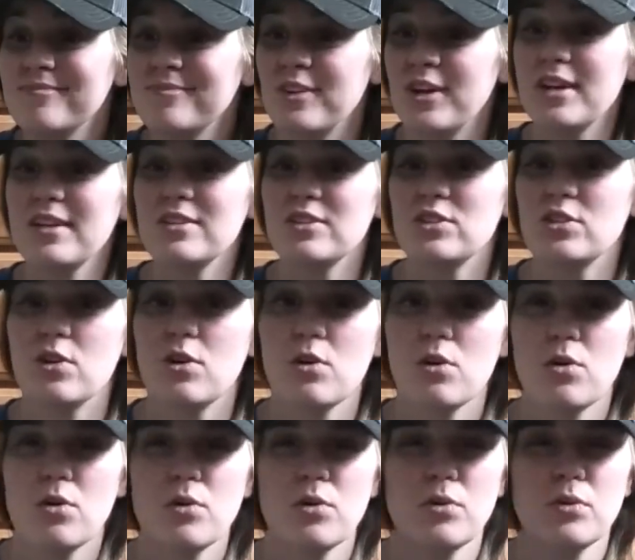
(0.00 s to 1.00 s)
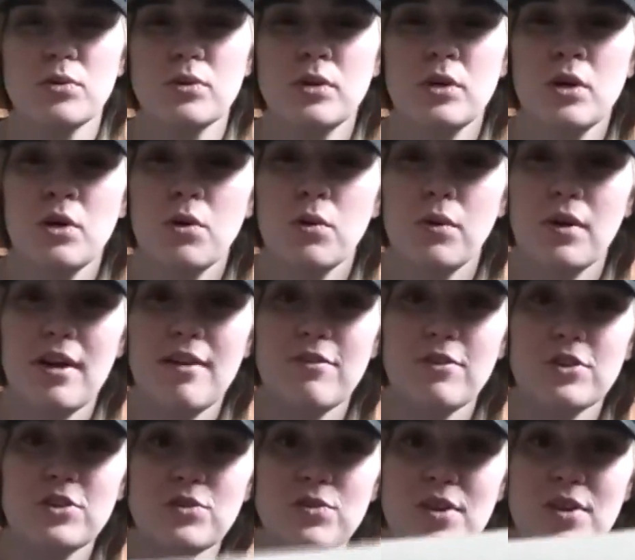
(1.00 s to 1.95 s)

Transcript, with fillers: Alright, so whatever